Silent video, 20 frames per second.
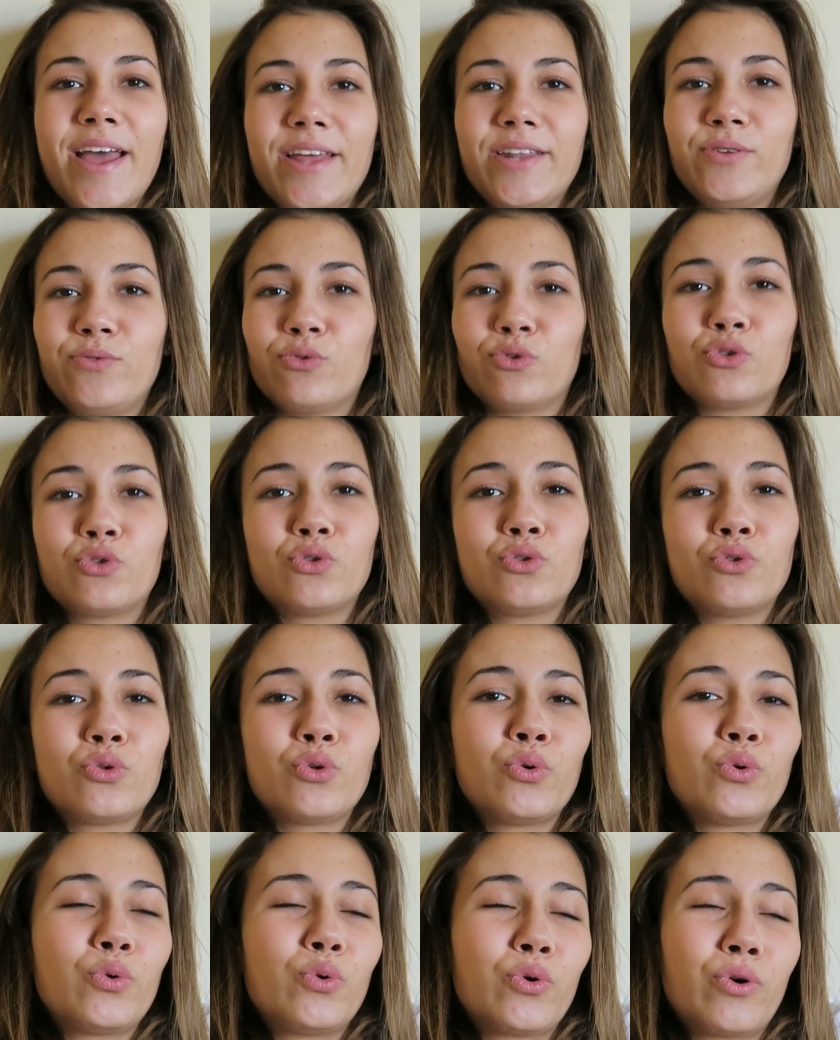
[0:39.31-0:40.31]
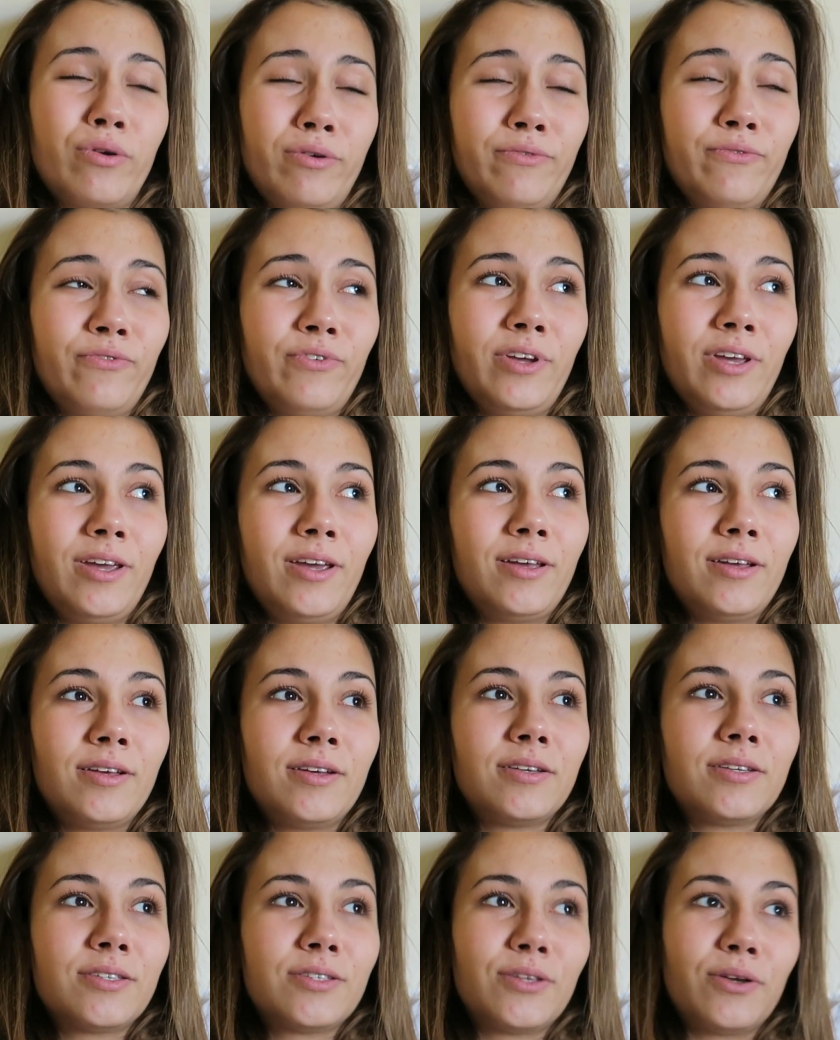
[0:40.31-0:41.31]
and it was so comfy.
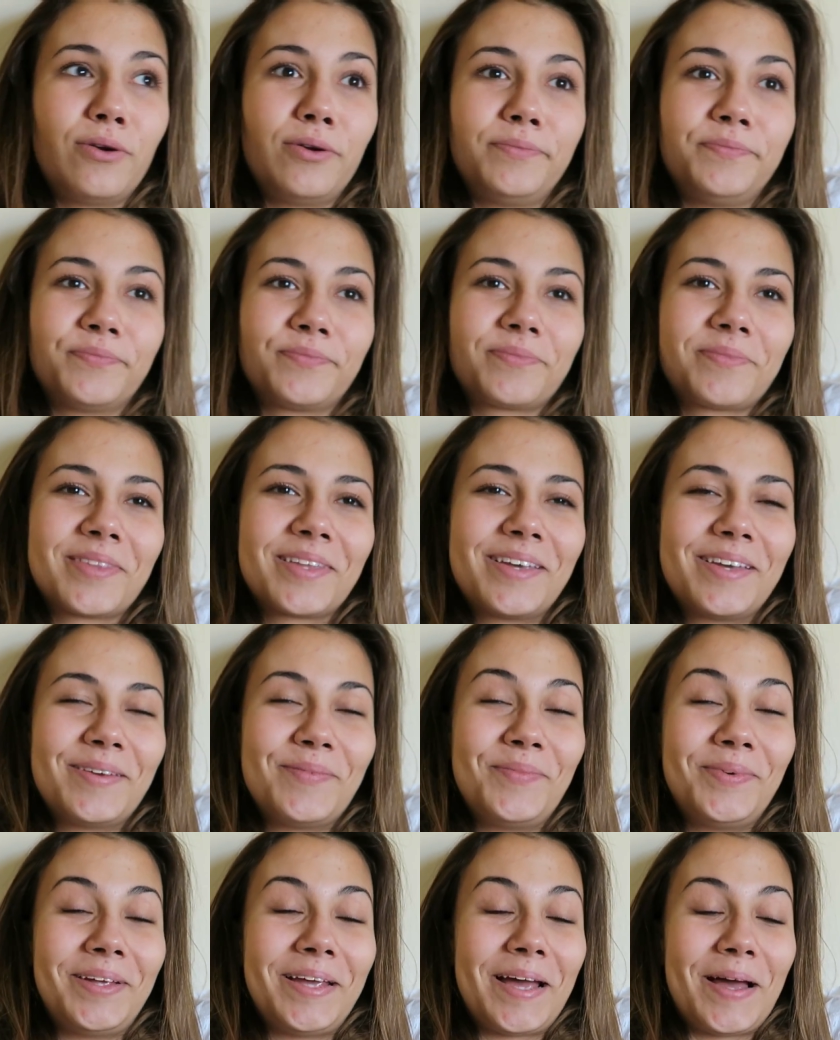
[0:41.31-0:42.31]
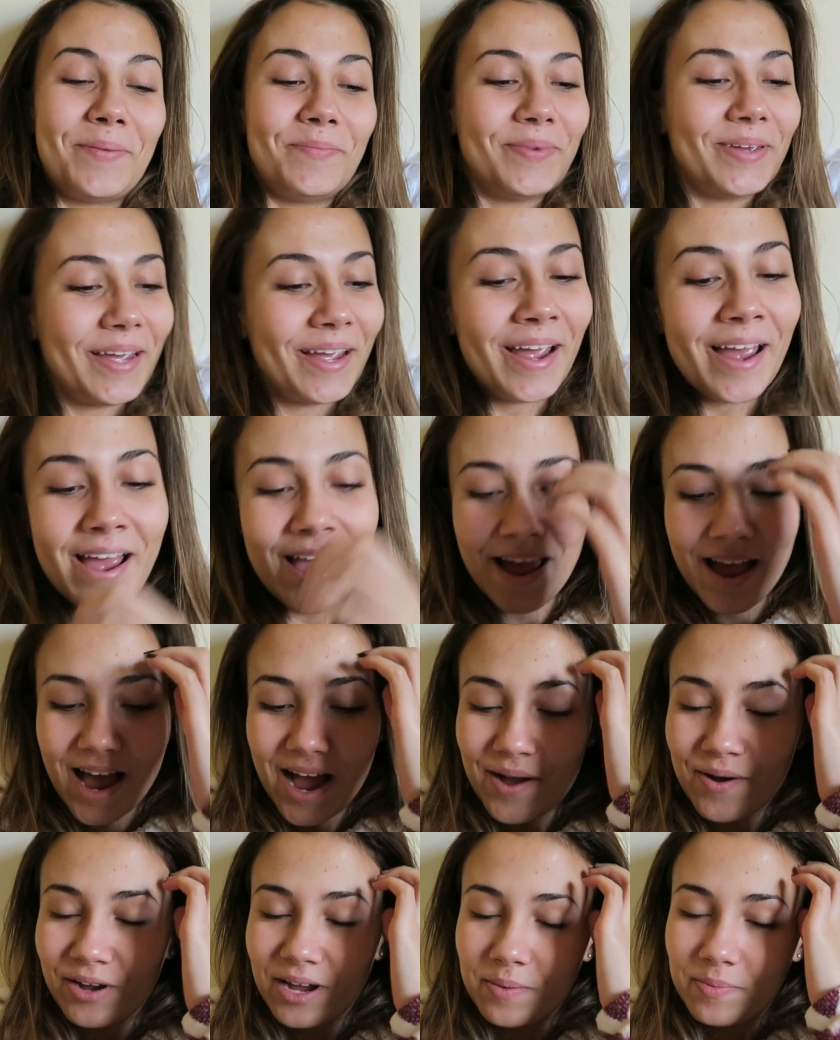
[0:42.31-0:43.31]
So I'm really happy.
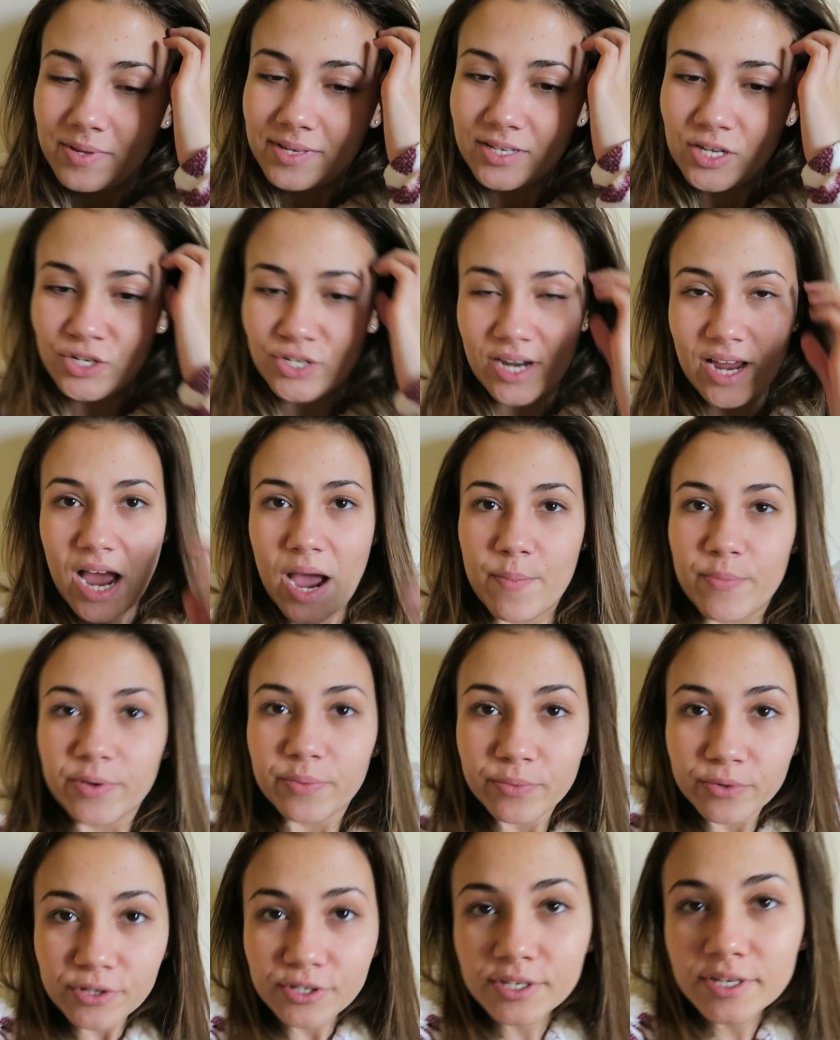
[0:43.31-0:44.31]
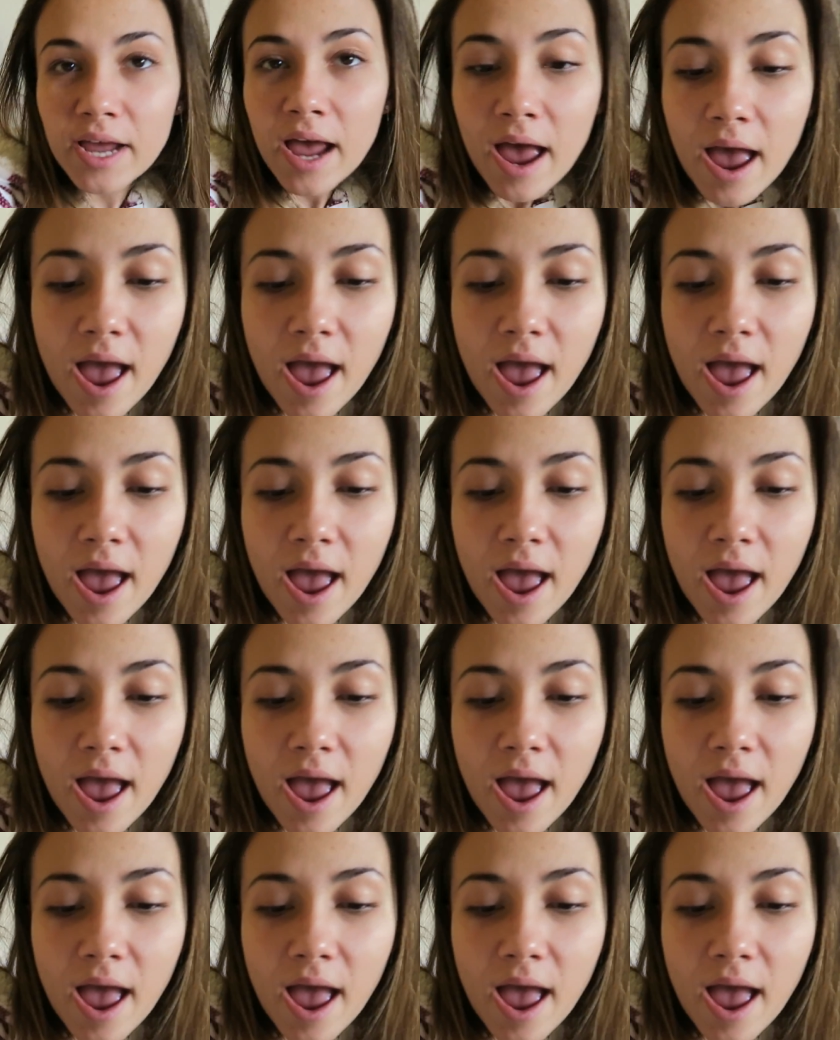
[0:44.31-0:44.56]
I woke up in such a happy mood.